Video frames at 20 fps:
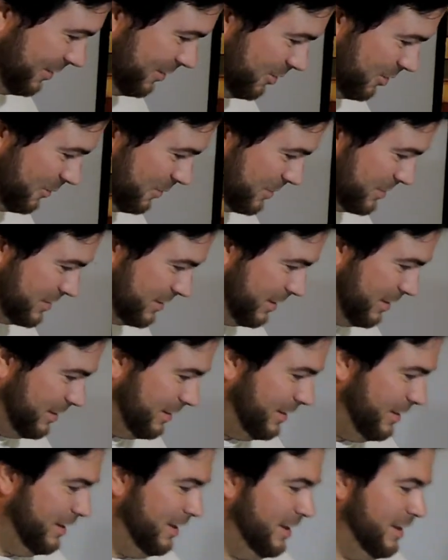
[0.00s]
Luc Besson.
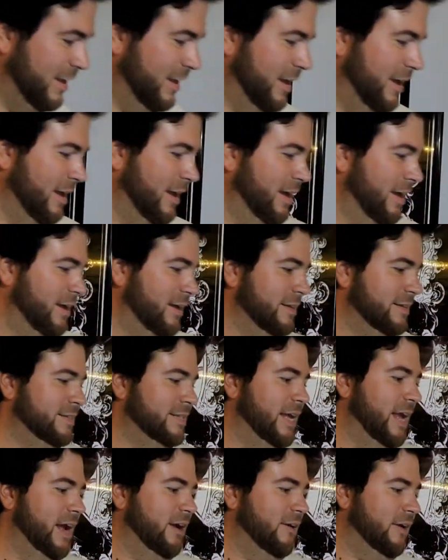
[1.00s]

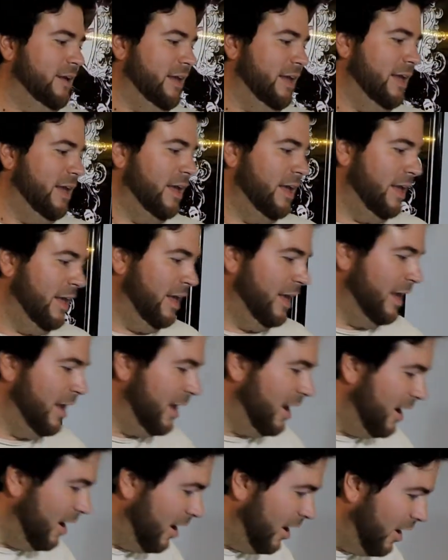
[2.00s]
Terry
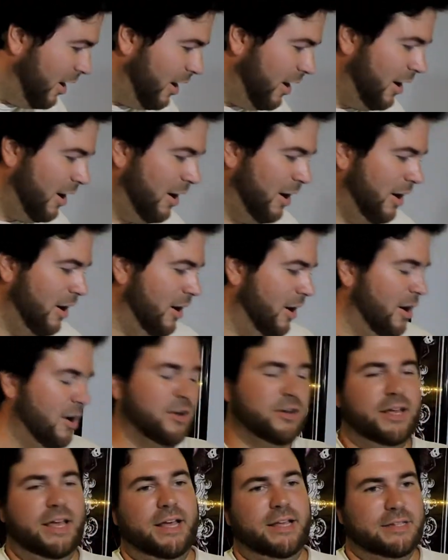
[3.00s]

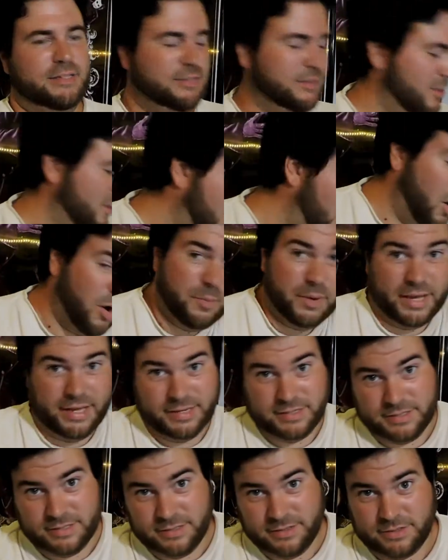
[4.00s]

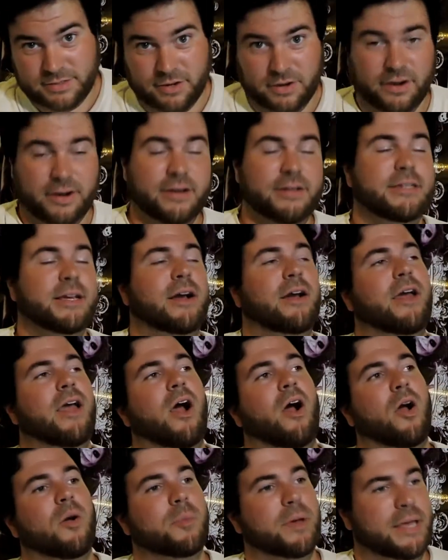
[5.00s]
Arbogast. Sorry, Terry
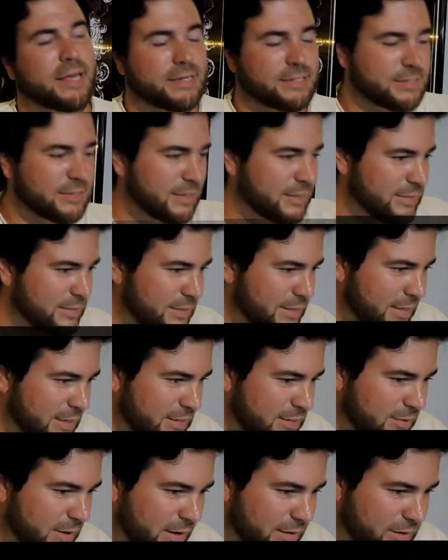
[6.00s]
Arbogast is the
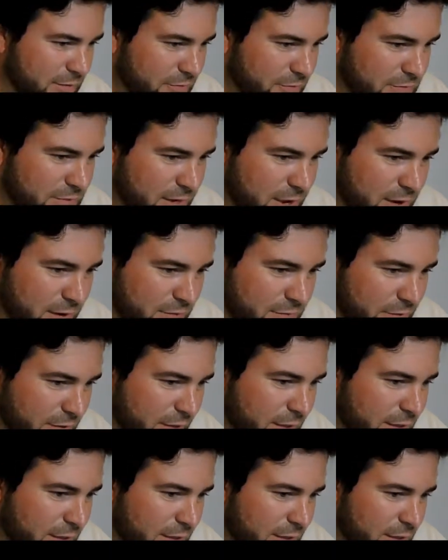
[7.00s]
director of photography.
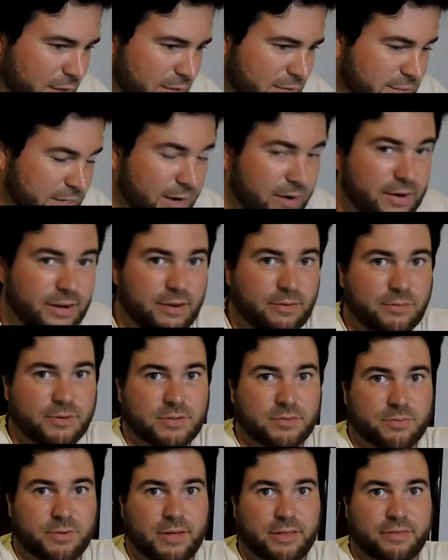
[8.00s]
Terry
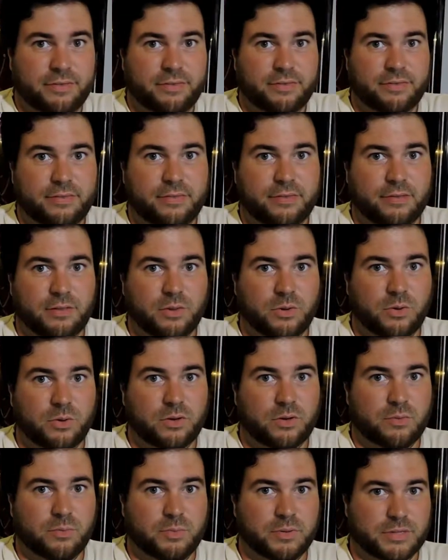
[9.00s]
was with Luc
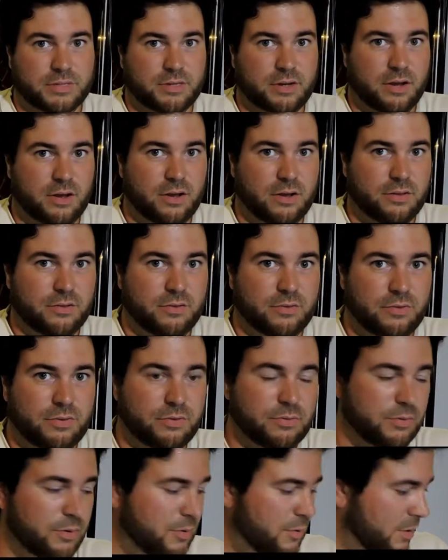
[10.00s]
Besson
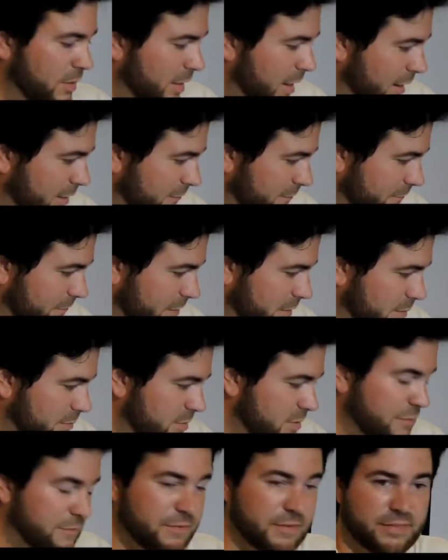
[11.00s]
through a lot of films.
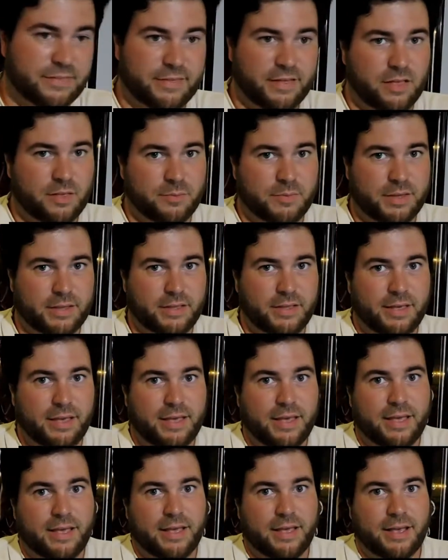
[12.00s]
The Fifth Element,
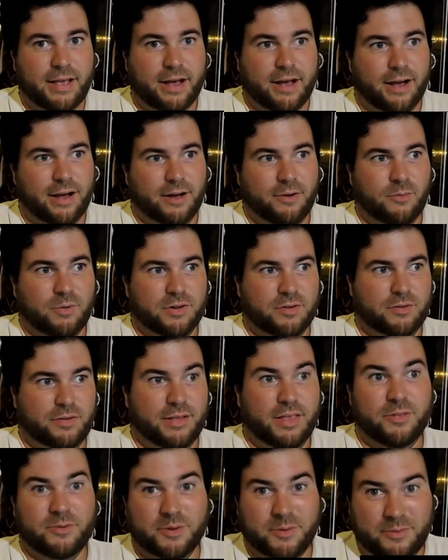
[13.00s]
another one
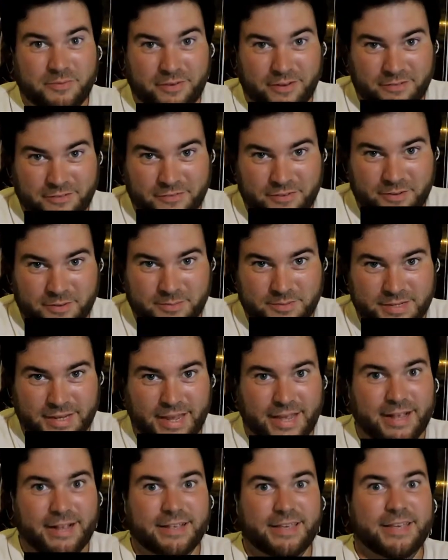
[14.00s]
of my favorite films,
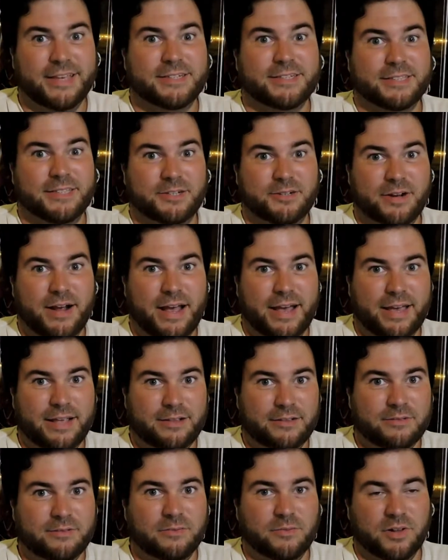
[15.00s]
and Kiss of the
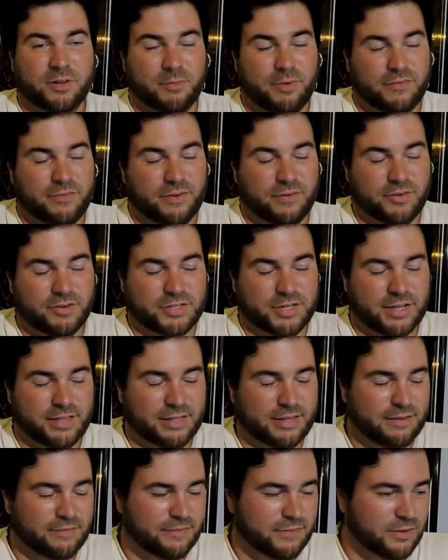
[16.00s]
Dragon, one of my favorite Jet
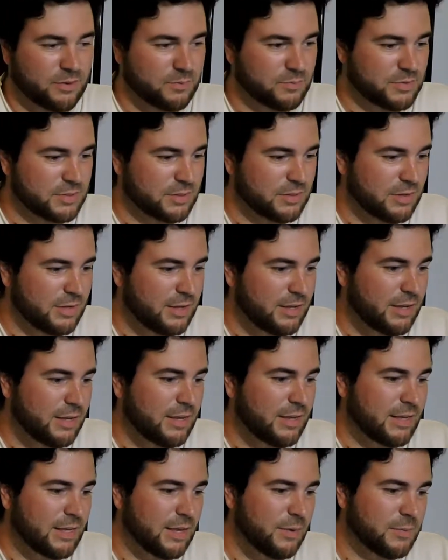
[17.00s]
Li films.
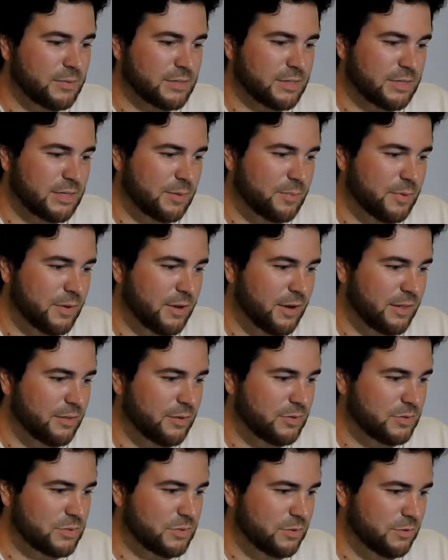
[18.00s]
He was the DP on
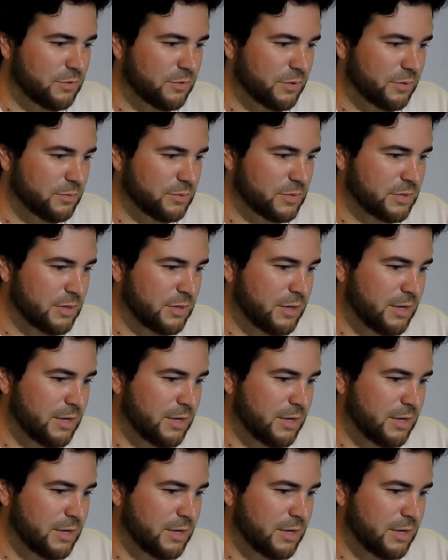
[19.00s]
those 2 films.